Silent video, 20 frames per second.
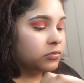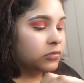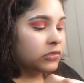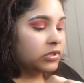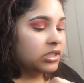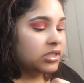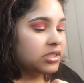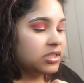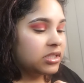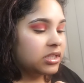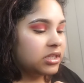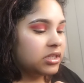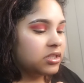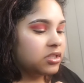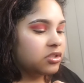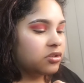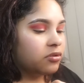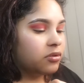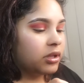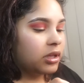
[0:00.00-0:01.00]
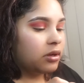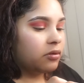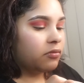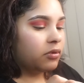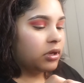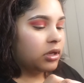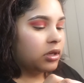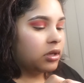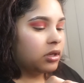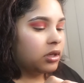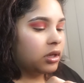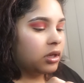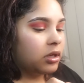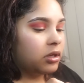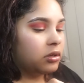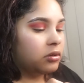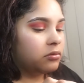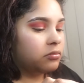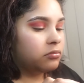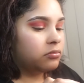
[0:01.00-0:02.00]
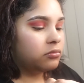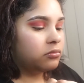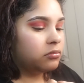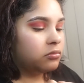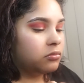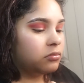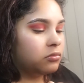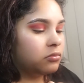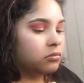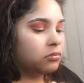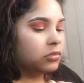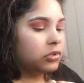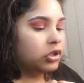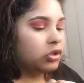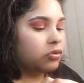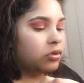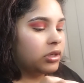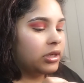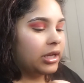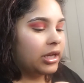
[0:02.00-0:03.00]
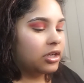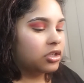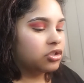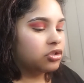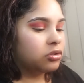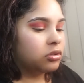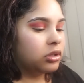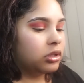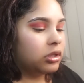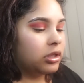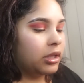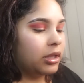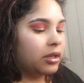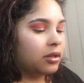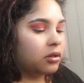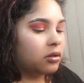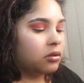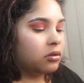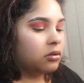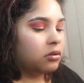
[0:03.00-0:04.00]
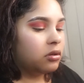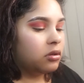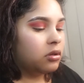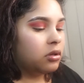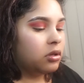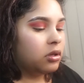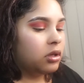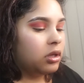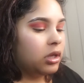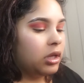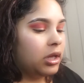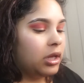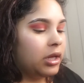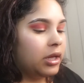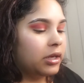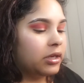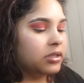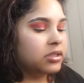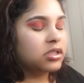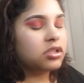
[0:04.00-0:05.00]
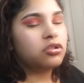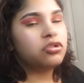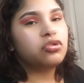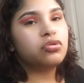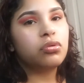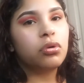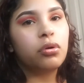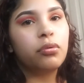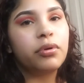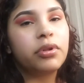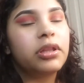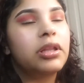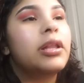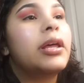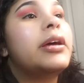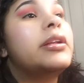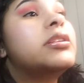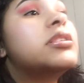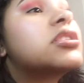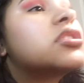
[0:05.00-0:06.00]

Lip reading: it's easier that way and you can actually like, I guess, control where the line is